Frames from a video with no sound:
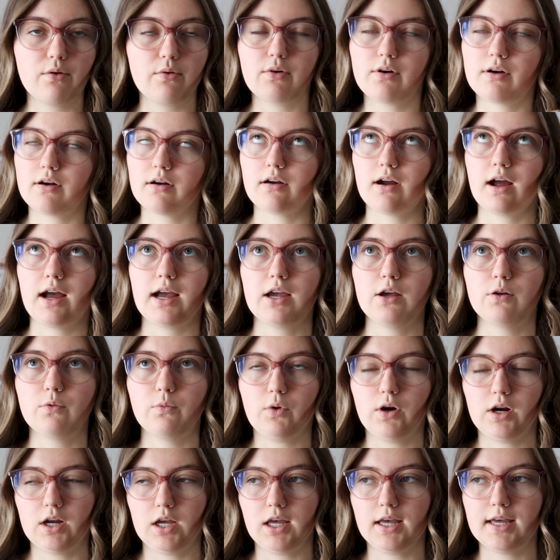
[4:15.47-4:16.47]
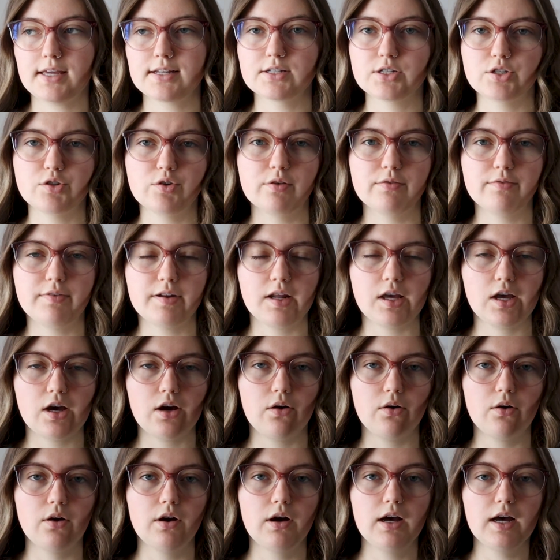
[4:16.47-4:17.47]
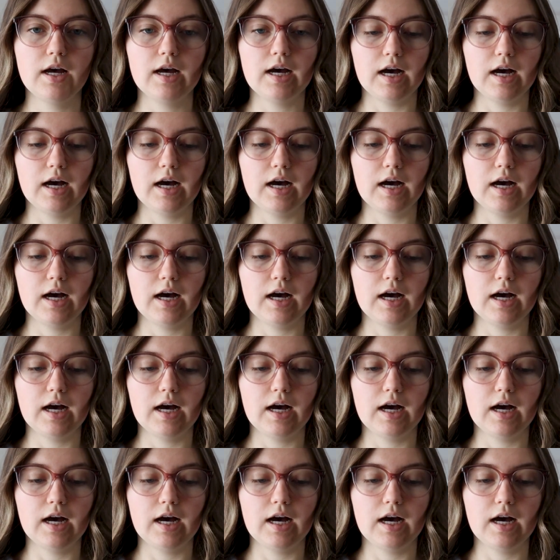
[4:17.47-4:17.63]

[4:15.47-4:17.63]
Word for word: or I can work it into a video